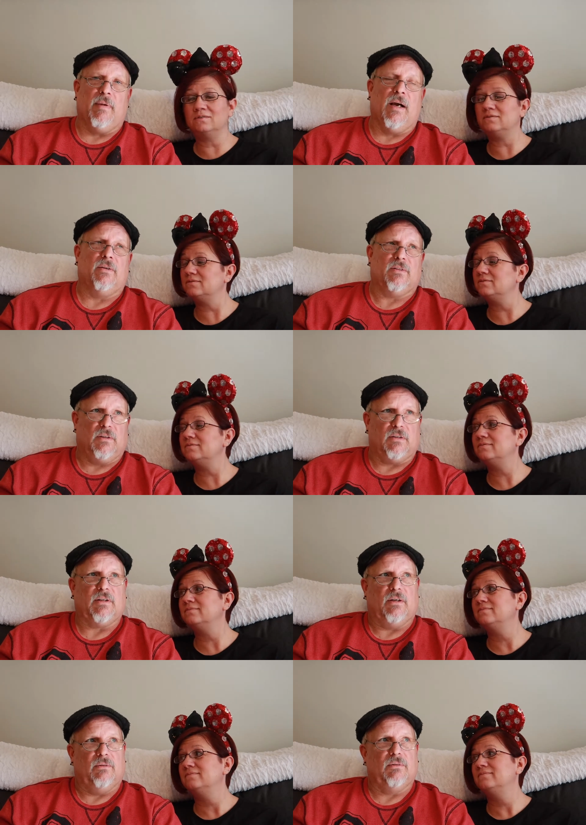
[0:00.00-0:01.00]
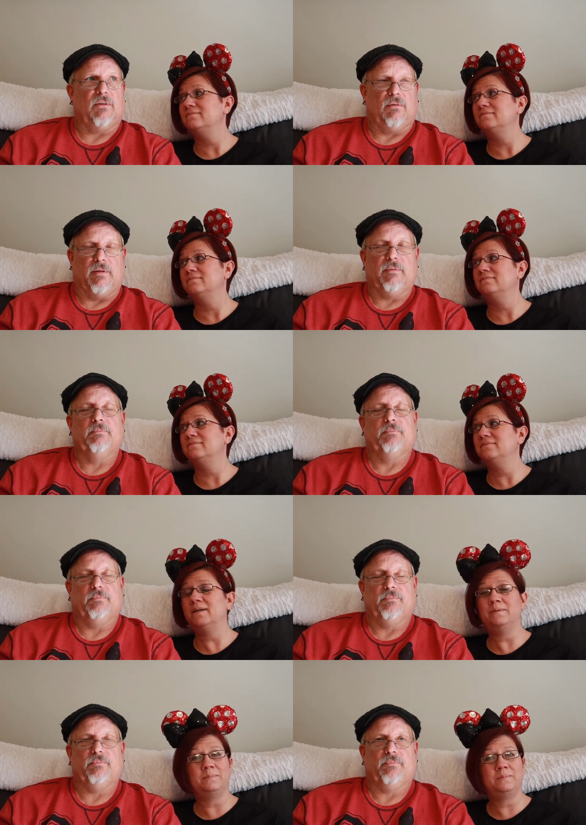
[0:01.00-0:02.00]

Speaker 1: the mouse. Yes, I do totally. Yeah.